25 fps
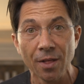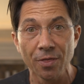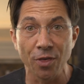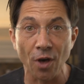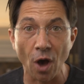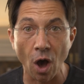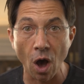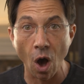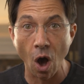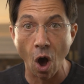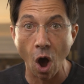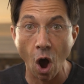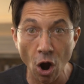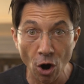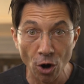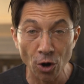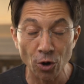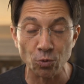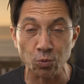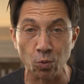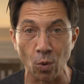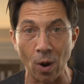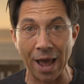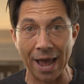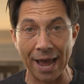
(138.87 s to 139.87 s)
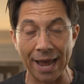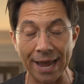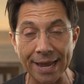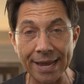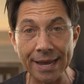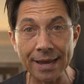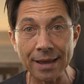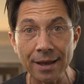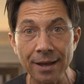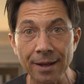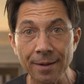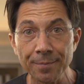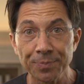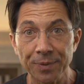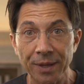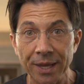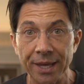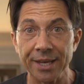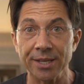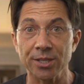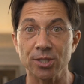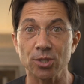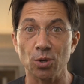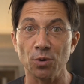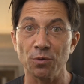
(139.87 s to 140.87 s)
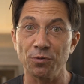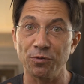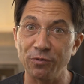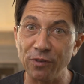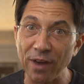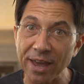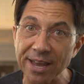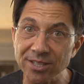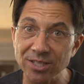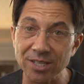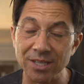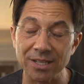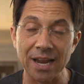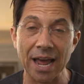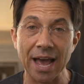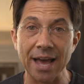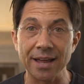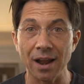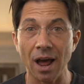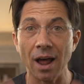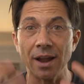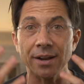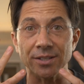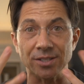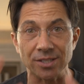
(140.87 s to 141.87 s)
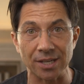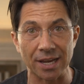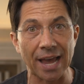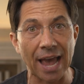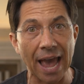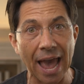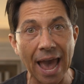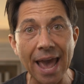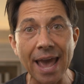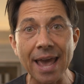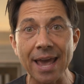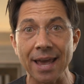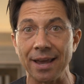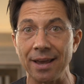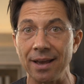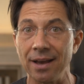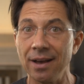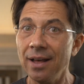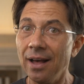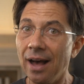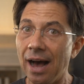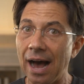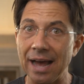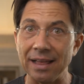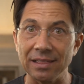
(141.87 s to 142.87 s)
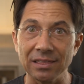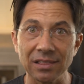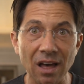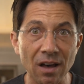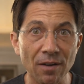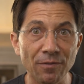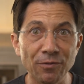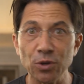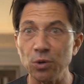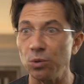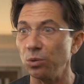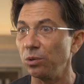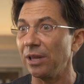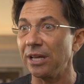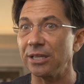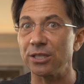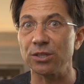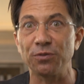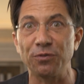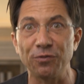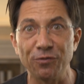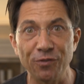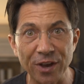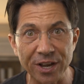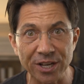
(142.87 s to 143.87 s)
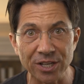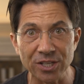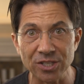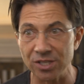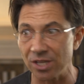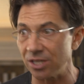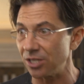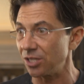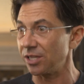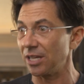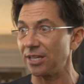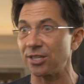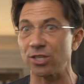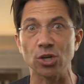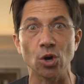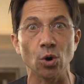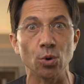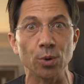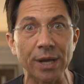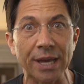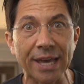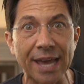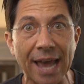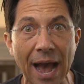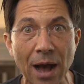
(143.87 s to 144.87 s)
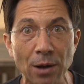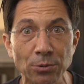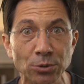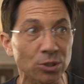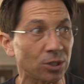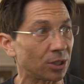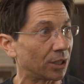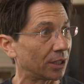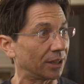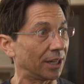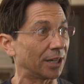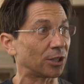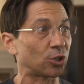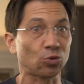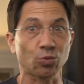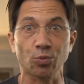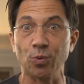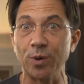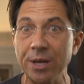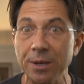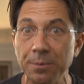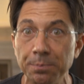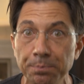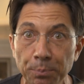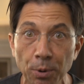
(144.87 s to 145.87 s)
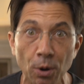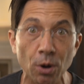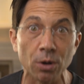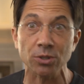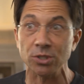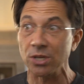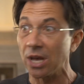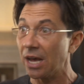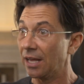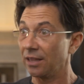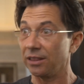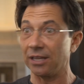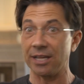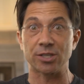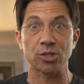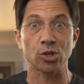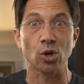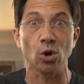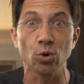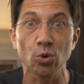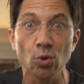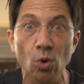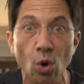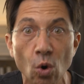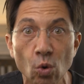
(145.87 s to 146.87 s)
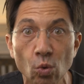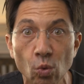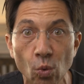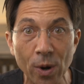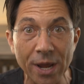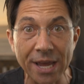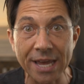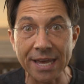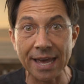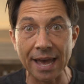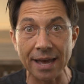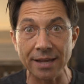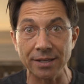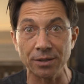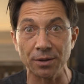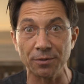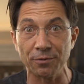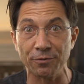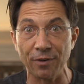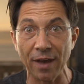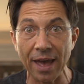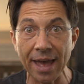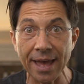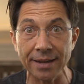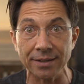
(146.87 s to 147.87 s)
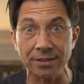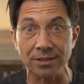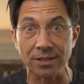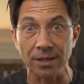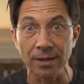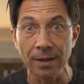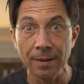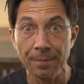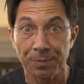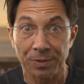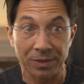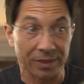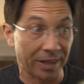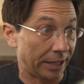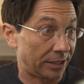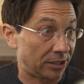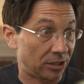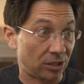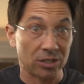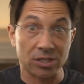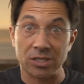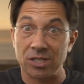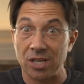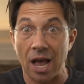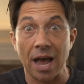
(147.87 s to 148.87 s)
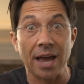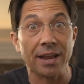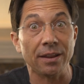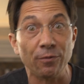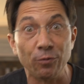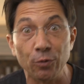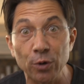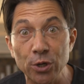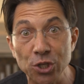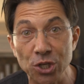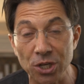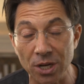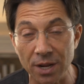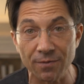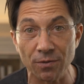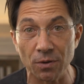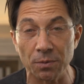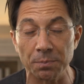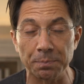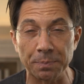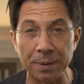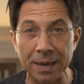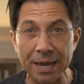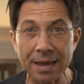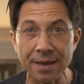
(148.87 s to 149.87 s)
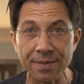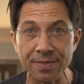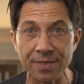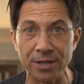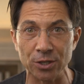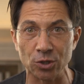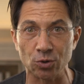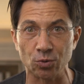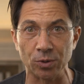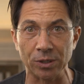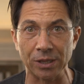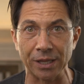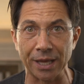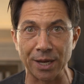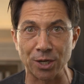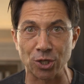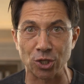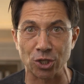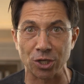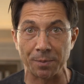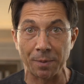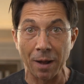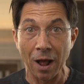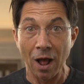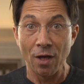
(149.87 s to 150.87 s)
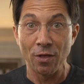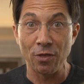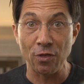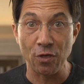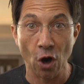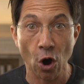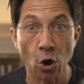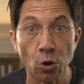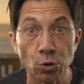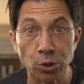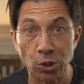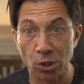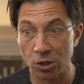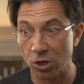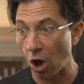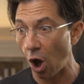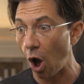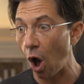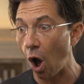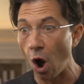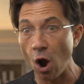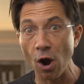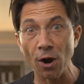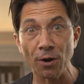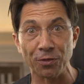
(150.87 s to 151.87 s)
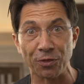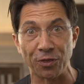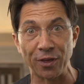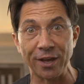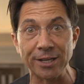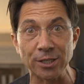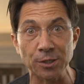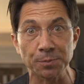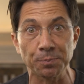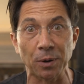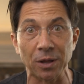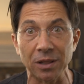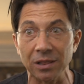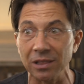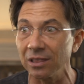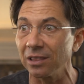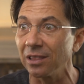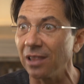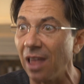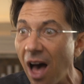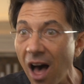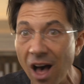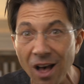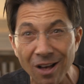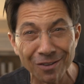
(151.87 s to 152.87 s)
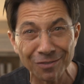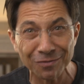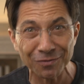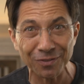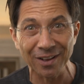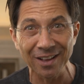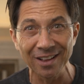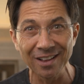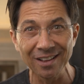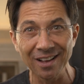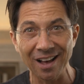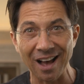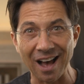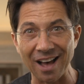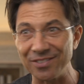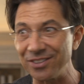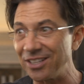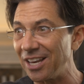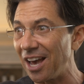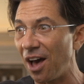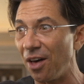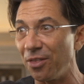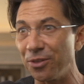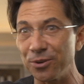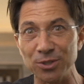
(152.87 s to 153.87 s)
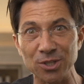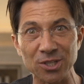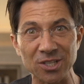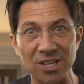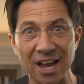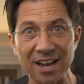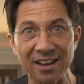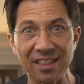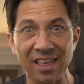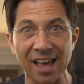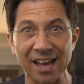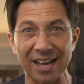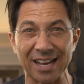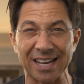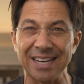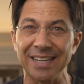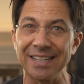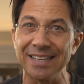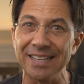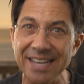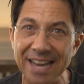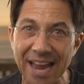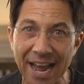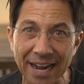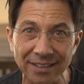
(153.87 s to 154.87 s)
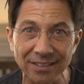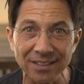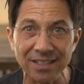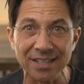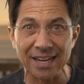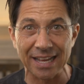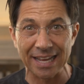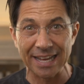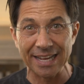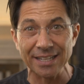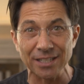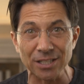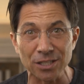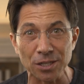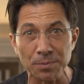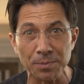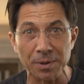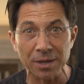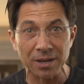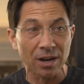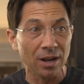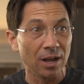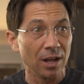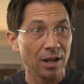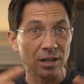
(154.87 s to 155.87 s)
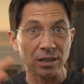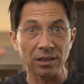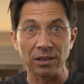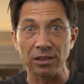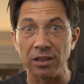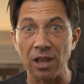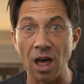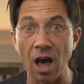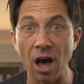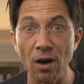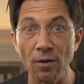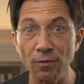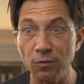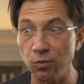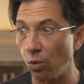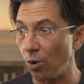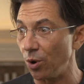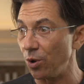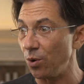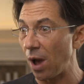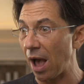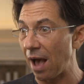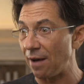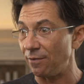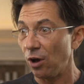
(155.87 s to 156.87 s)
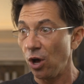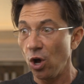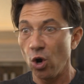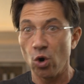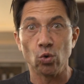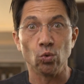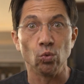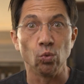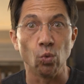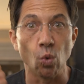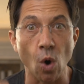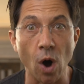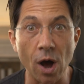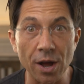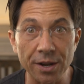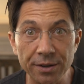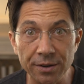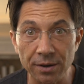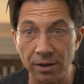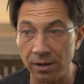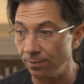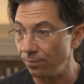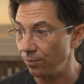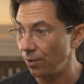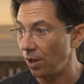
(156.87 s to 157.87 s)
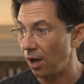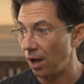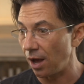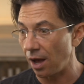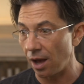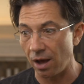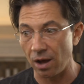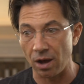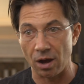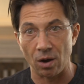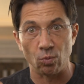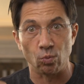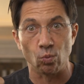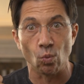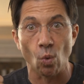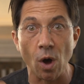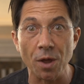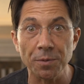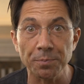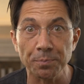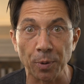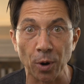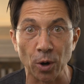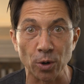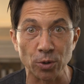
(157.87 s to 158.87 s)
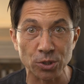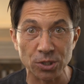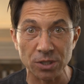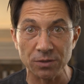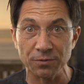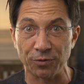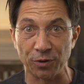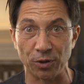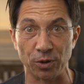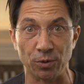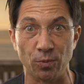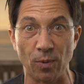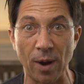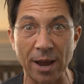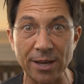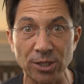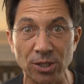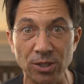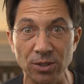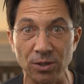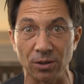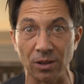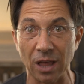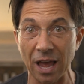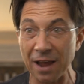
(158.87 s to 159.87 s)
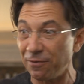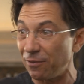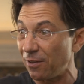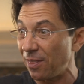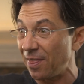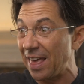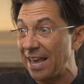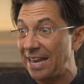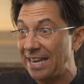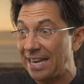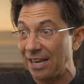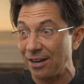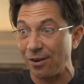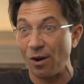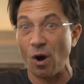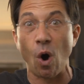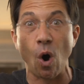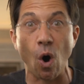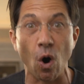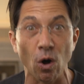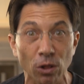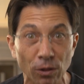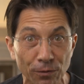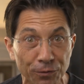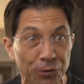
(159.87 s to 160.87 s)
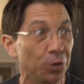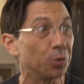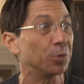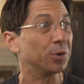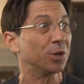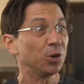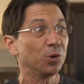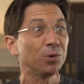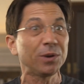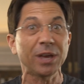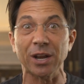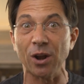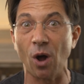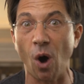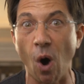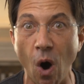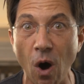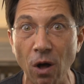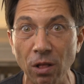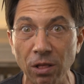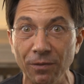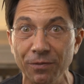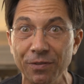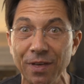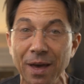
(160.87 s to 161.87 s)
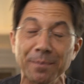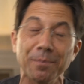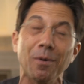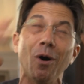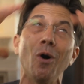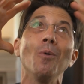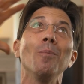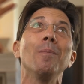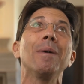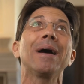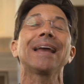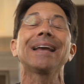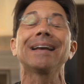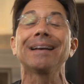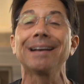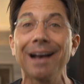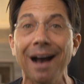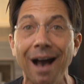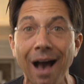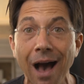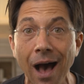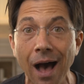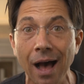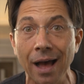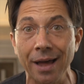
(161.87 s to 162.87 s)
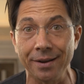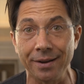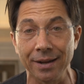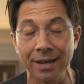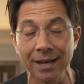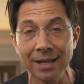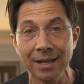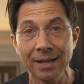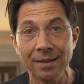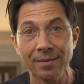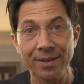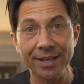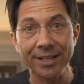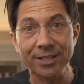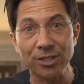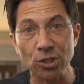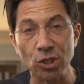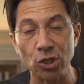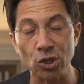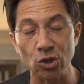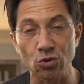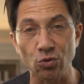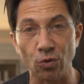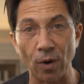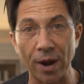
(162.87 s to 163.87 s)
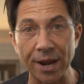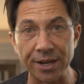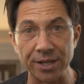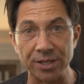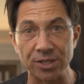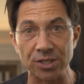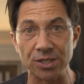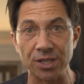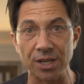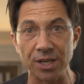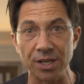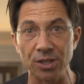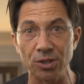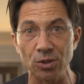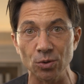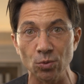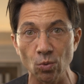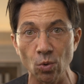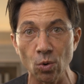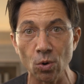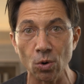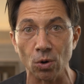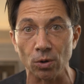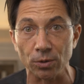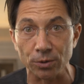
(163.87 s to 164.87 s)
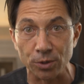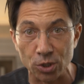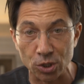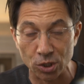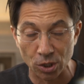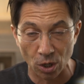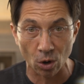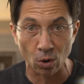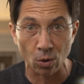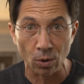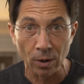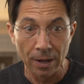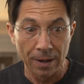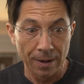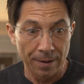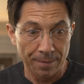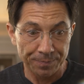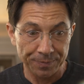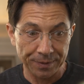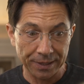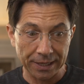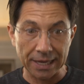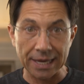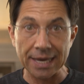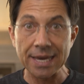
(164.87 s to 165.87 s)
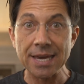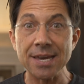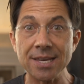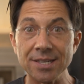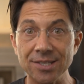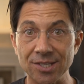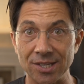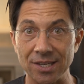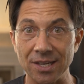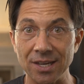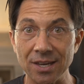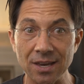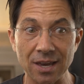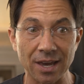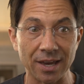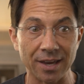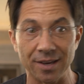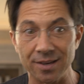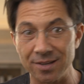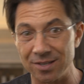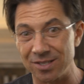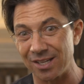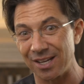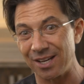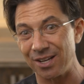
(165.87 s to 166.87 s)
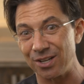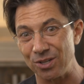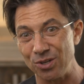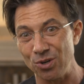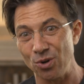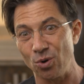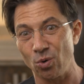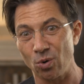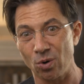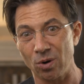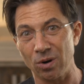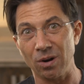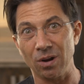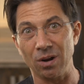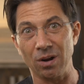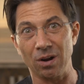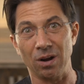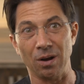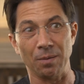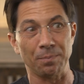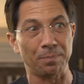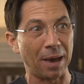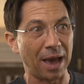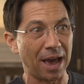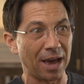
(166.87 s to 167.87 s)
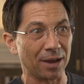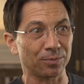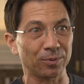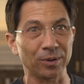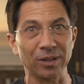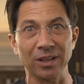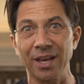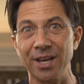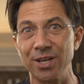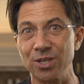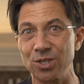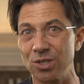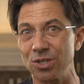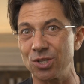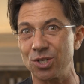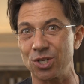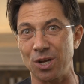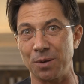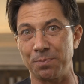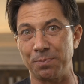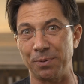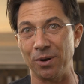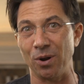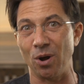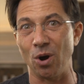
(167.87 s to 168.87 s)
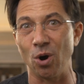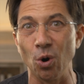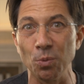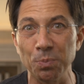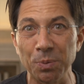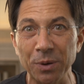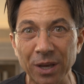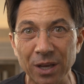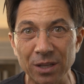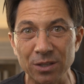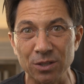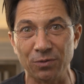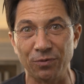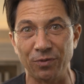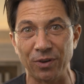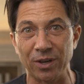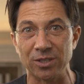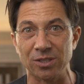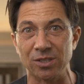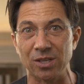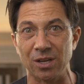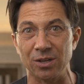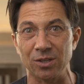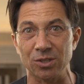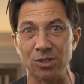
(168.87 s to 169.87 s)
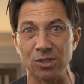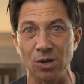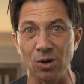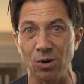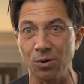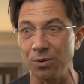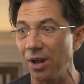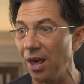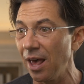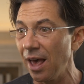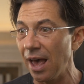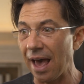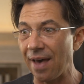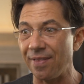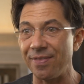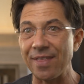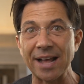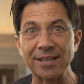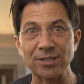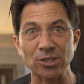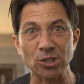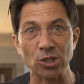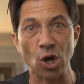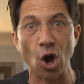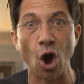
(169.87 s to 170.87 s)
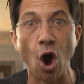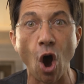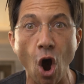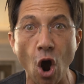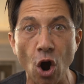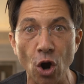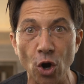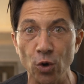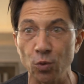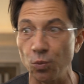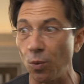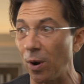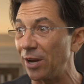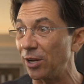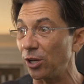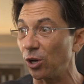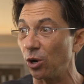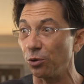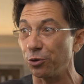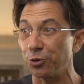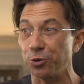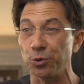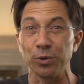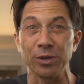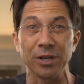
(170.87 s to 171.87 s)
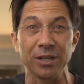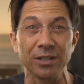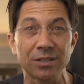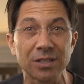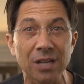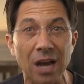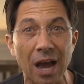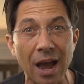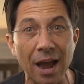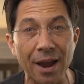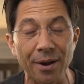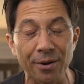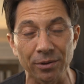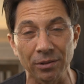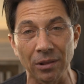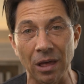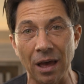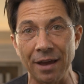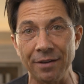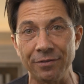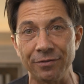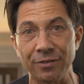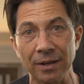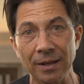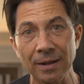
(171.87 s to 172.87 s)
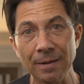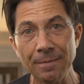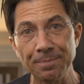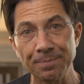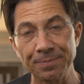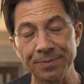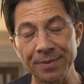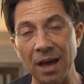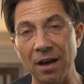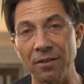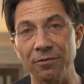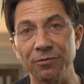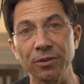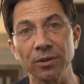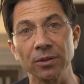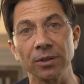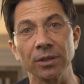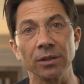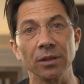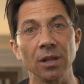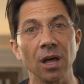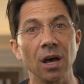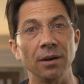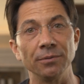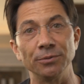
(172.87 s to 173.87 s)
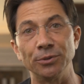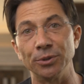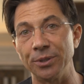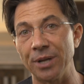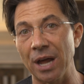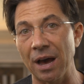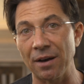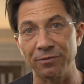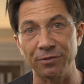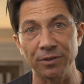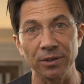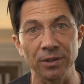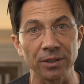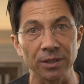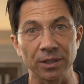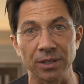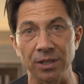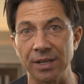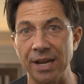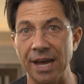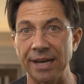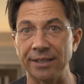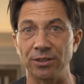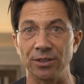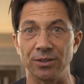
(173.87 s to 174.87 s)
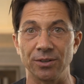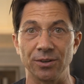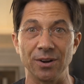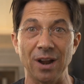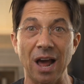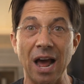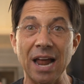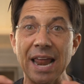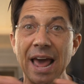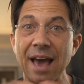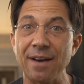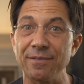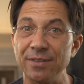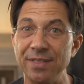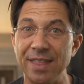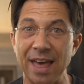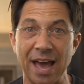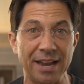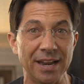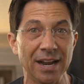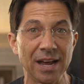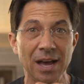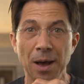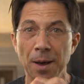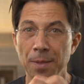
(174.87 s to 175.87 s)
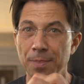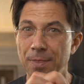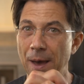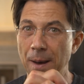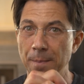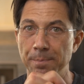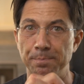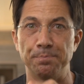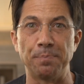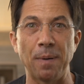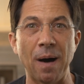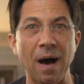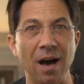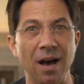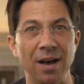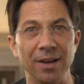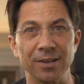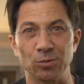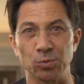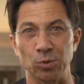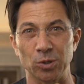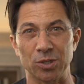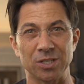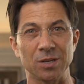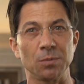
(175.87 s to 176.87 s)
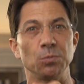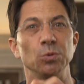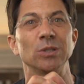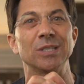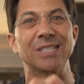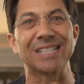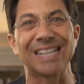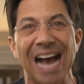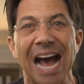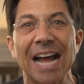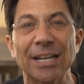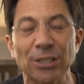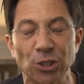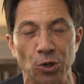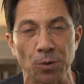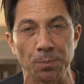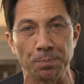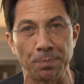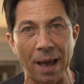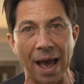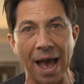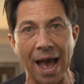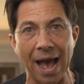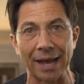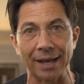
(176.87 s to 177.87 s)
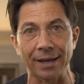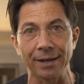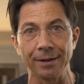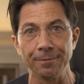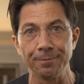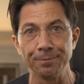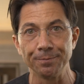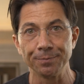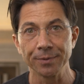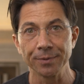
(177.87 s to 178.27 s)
The hard way is to face it head on and say, hey, I love you. Let's fix this. Let's go to counseling. Let's read books. Let's go to a weekend event. Let's decide if we should even be in this relationship. Those are the hard things, but love on the other side of that connected intimate love where you have one uh, uh, one person for the rest of your life and they get all of you and you get all of them oh my god it's the greatest thing in the world so Easy is ignore a bad relationship and hope it gets fixed on its own. And that's the hard way to go through an entire life not feeling loved or not feeling connected or not having that, that bond where someone's got your back.